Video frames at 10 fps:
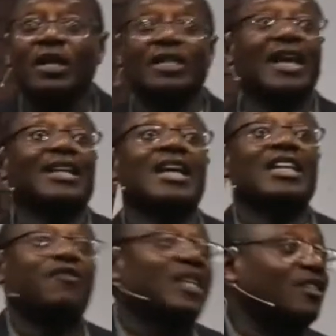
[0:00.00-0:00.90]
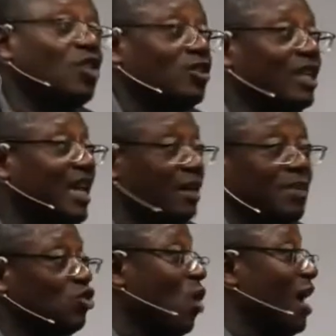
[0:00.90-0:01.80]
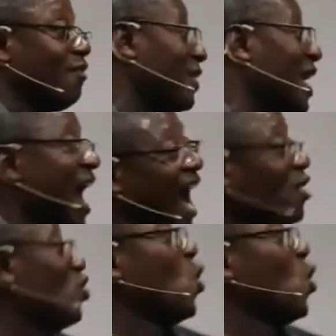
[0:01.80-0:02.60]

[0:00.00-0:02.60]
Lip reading: that if this doesn't get me to heaven, I don't know